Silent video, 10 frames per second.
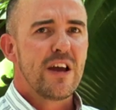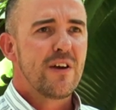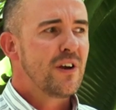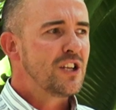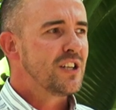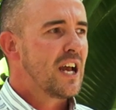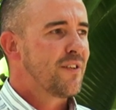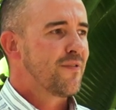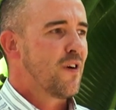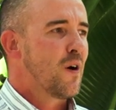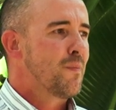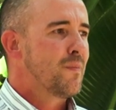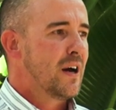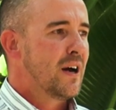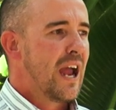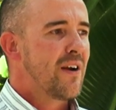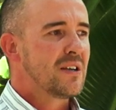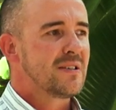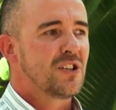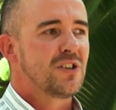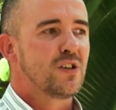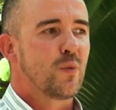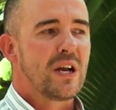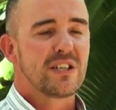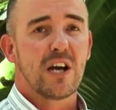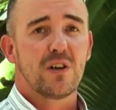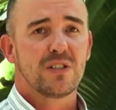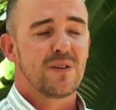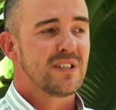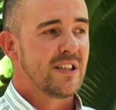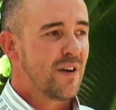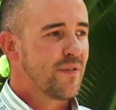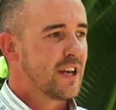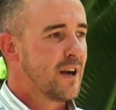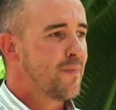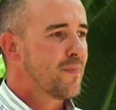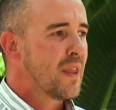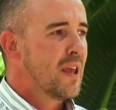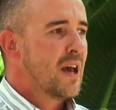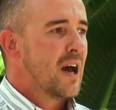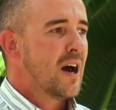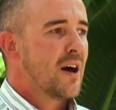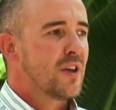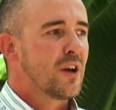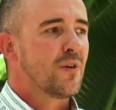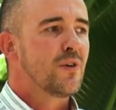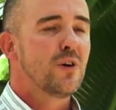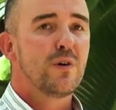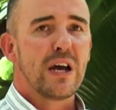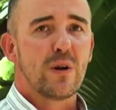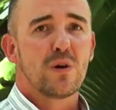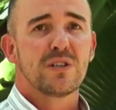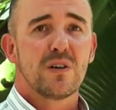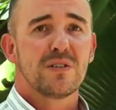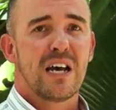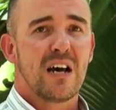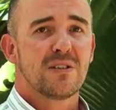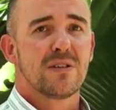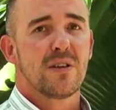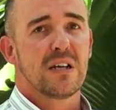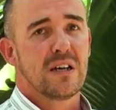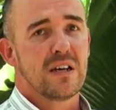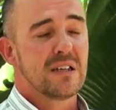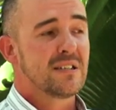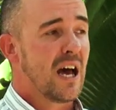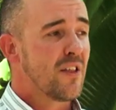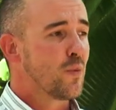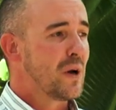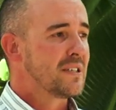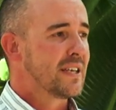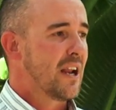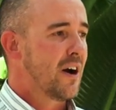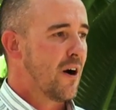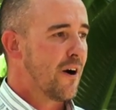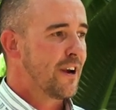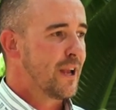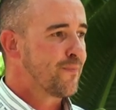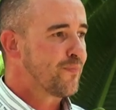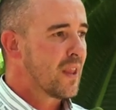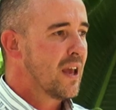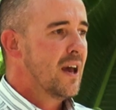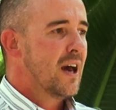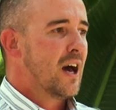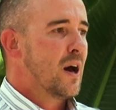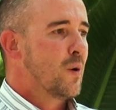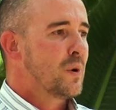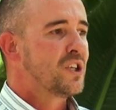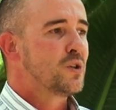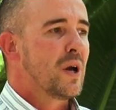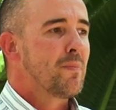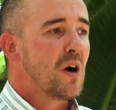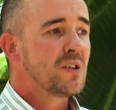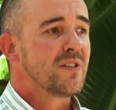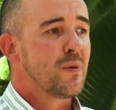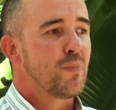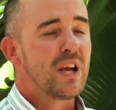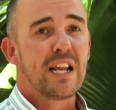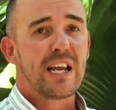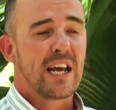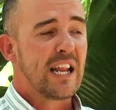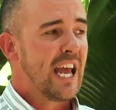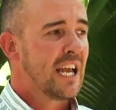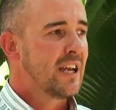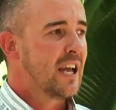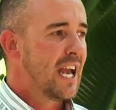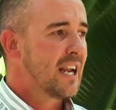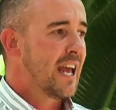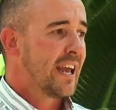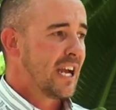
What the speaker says: They originate from areas such as the west coast of South Africa, the Karoo, and also southwest Kalahari, which is where most of the breeding and egg laying